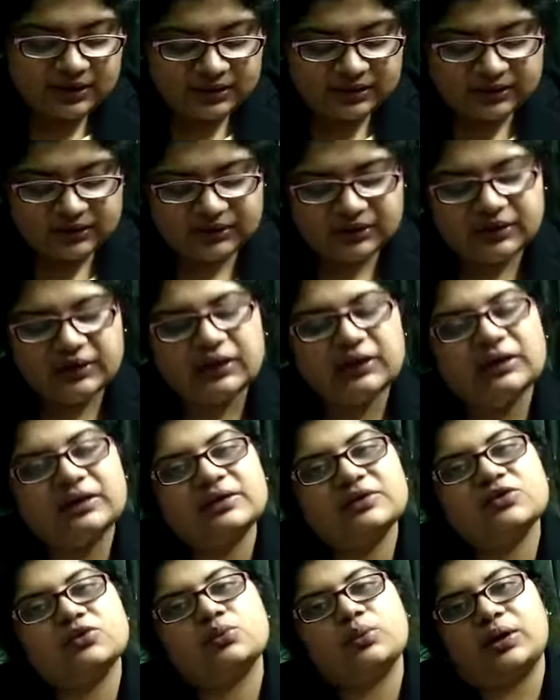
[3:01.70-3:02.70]
here
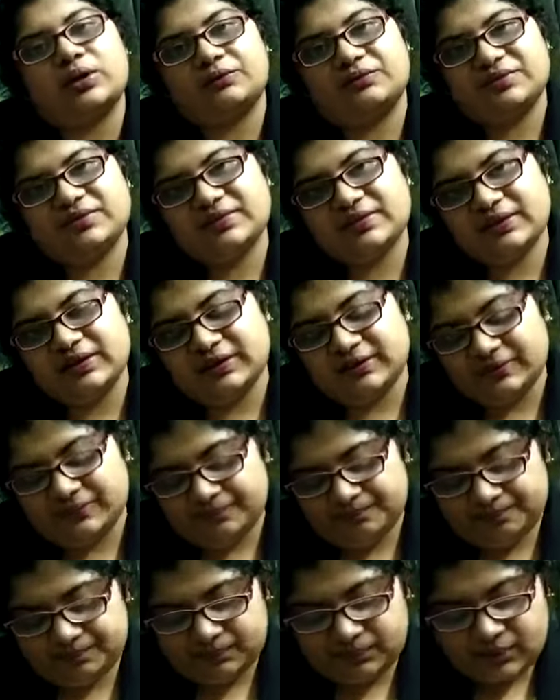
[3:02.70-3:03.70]
is what we see.
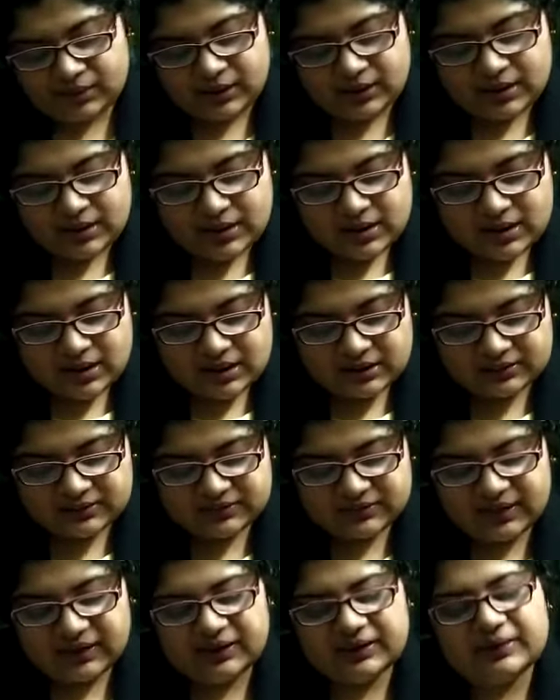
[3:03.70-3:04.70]

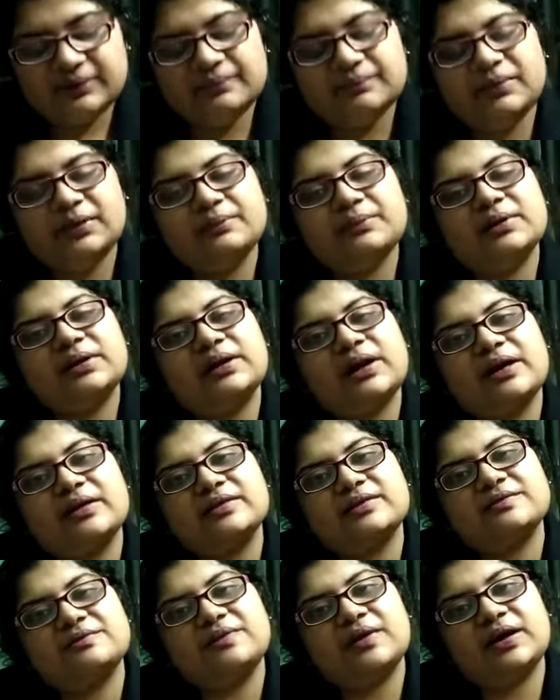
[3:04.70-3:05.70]
Asylum may be
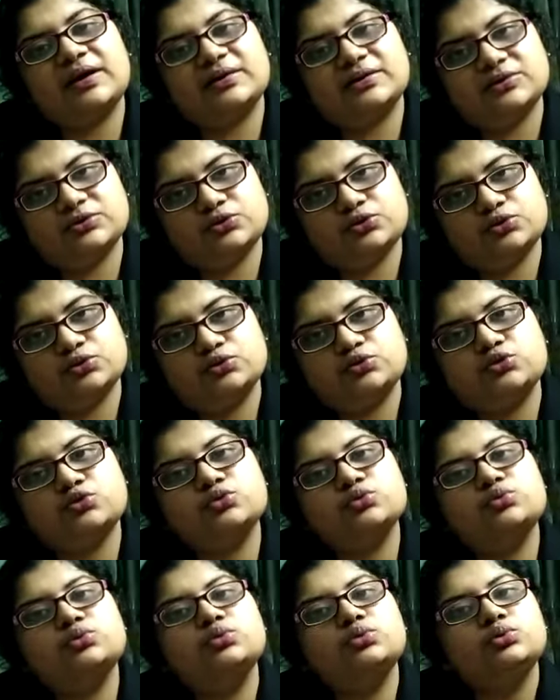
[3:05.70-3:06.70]
classified into
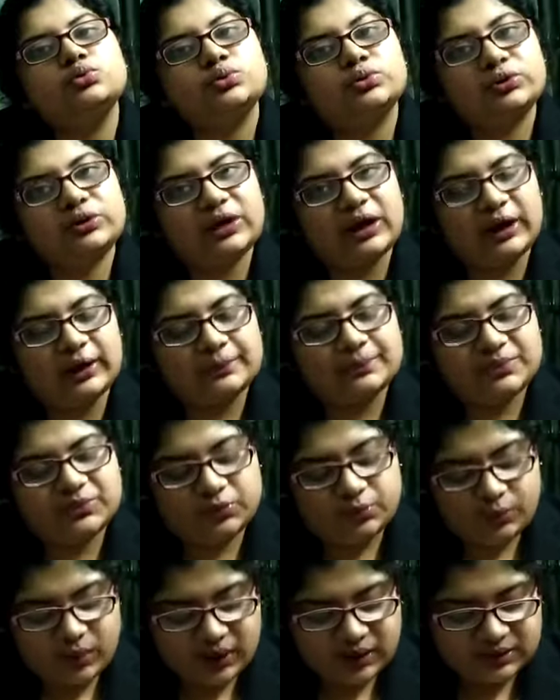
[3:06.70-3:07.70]
two types.
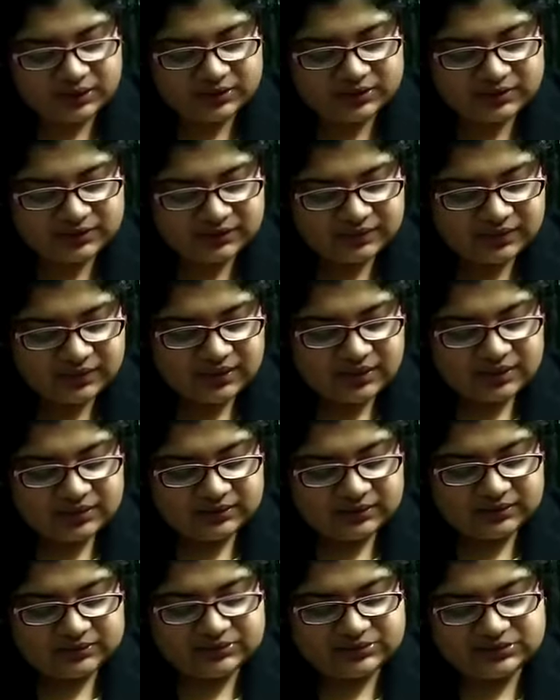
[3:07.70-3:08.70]
One is
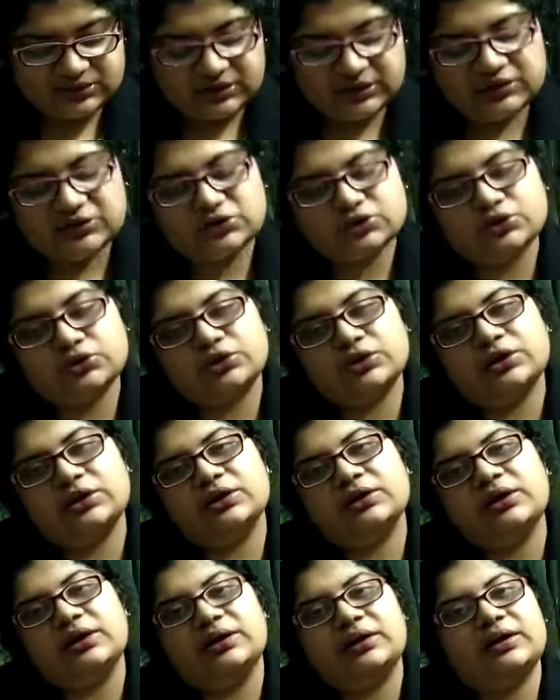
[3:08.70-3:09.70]
the
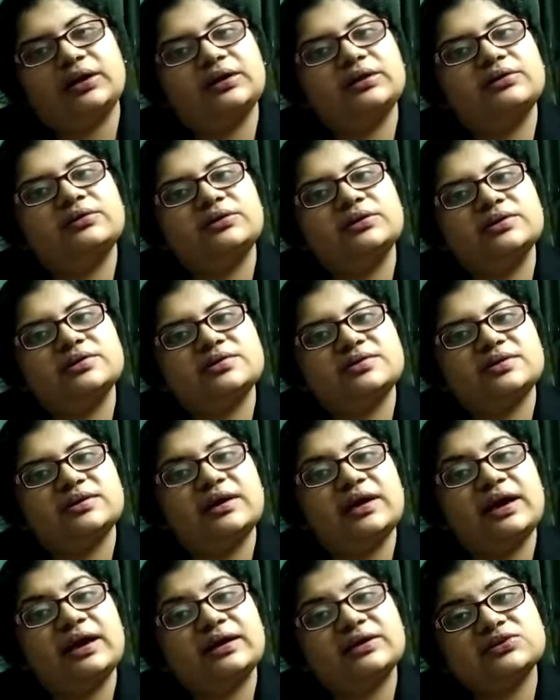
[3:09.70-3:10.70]
territorial, another is the
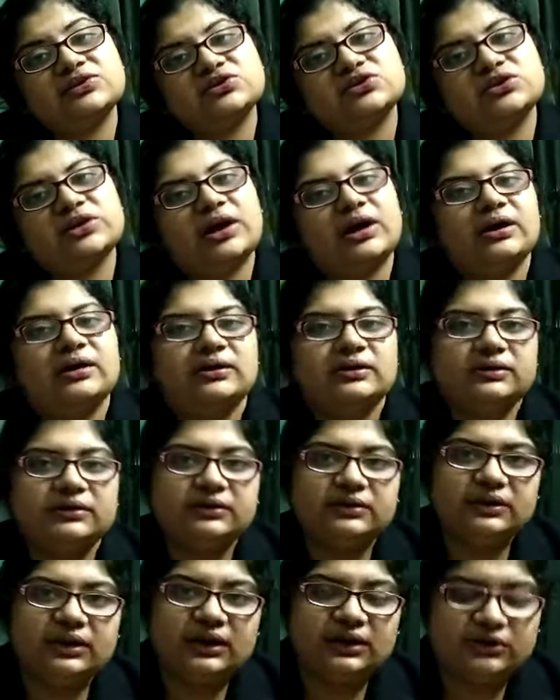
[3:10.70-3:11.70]

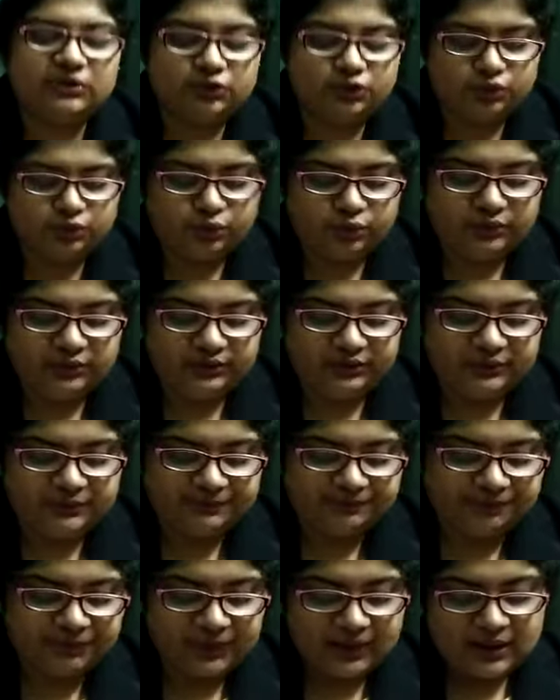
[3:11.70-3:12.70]
extraterritorial.
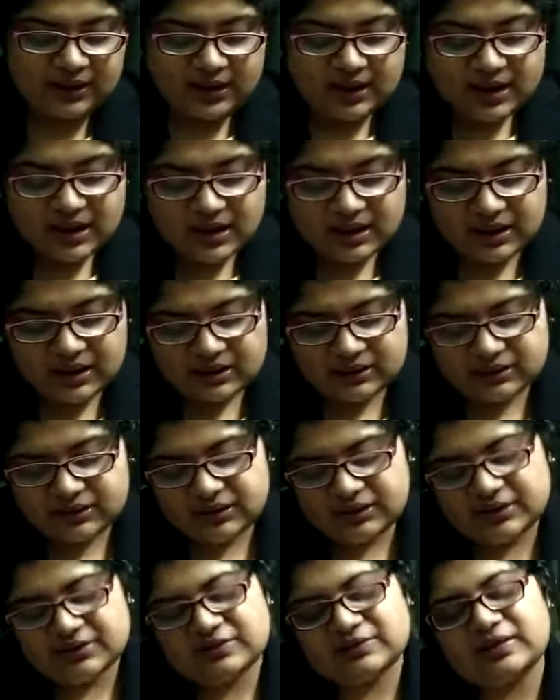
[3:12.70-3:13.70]
In
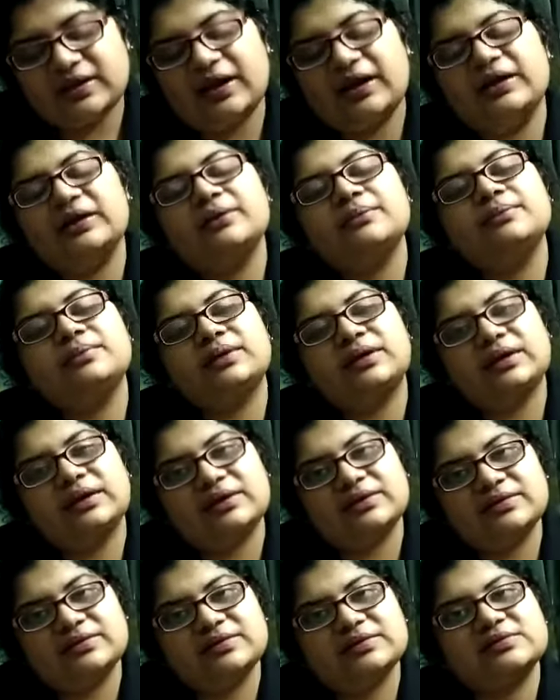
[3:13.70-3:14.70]
the asylum
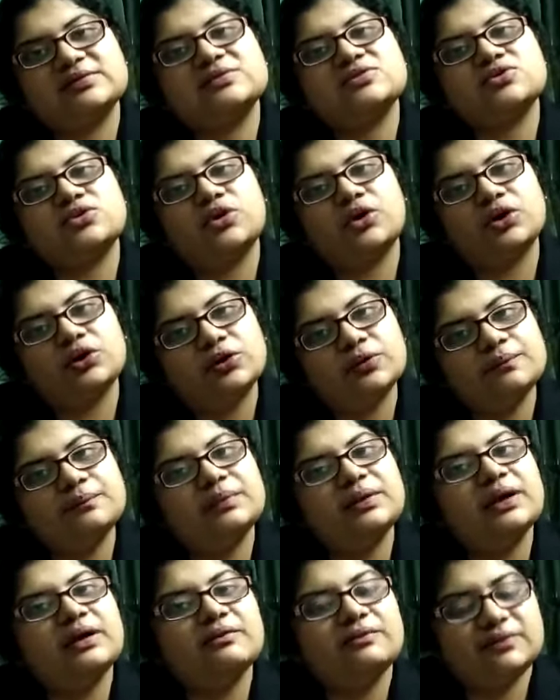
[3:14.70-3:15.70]
case, this is
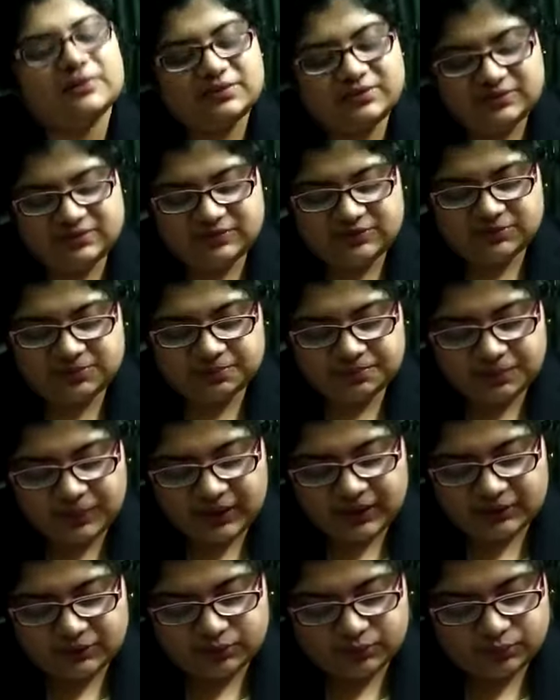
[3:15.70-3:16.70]
Colombia versus
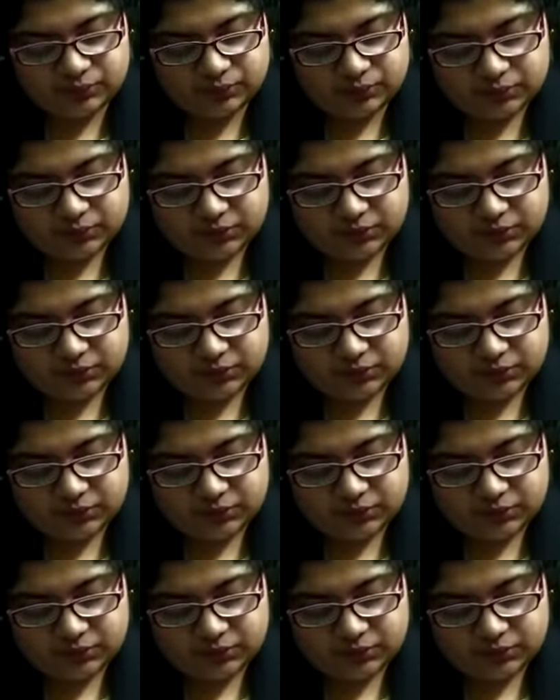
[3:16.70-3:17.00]
Peru,